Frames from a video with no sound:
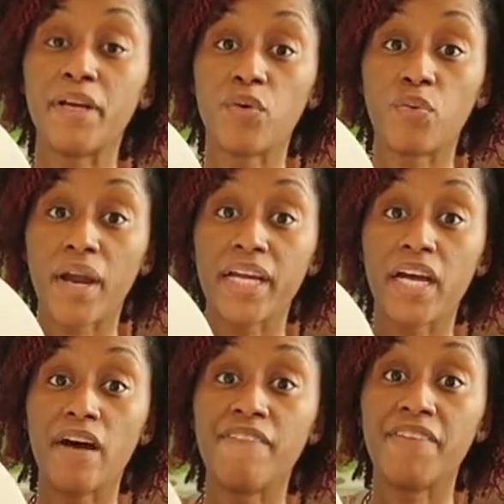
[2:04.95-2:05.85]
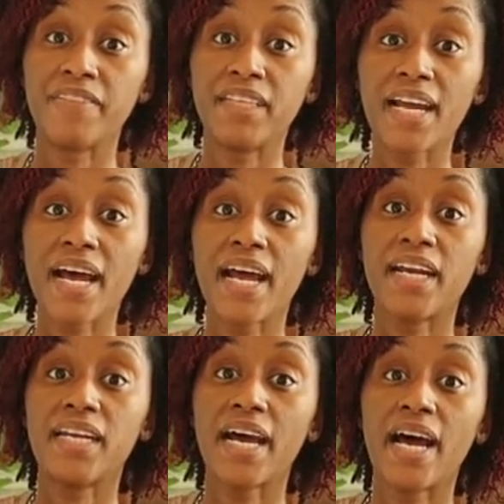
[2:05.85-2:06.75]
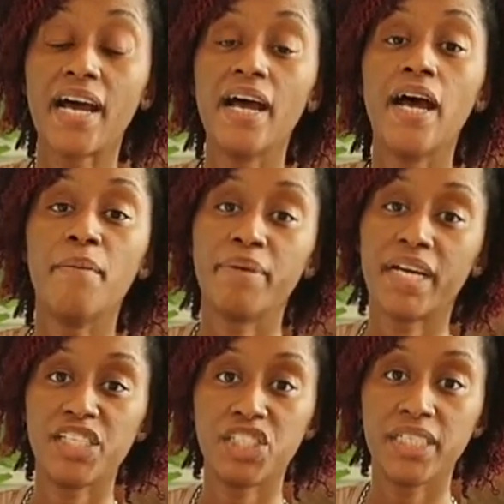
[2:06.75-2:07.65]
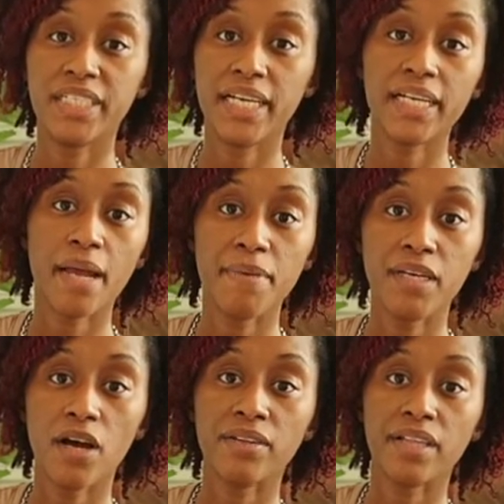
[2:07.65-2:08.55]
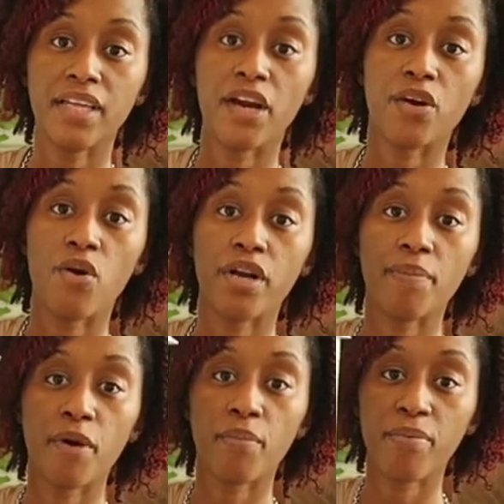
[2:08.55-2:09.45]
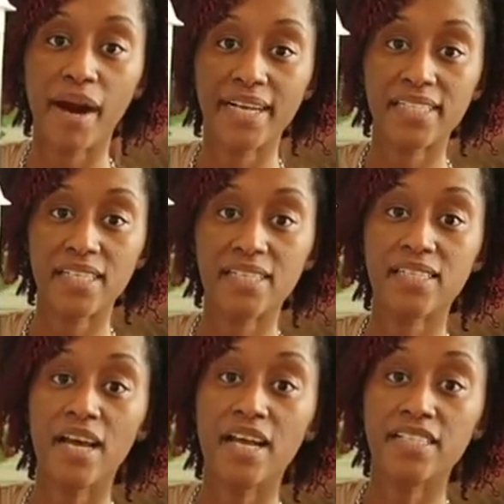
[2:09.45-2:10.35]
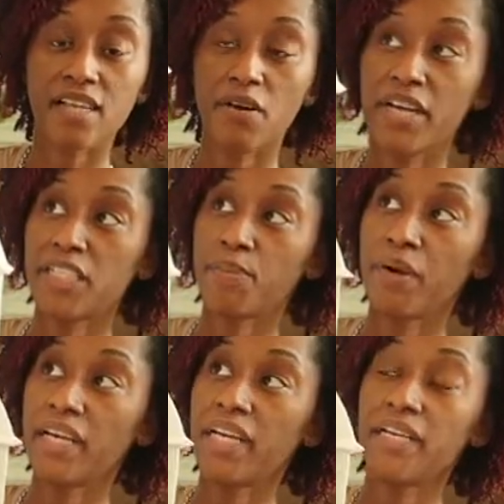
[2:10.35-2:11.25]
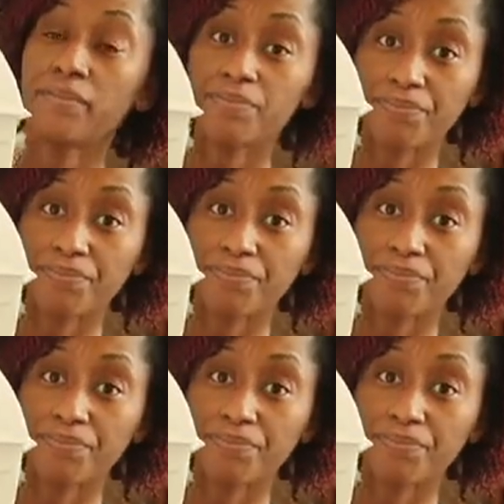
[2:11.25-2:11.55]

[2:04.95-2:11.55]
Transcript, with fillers: but it rang up fifty-nine ninety-nine because she did let me know that they're going up on prices. So it's pretty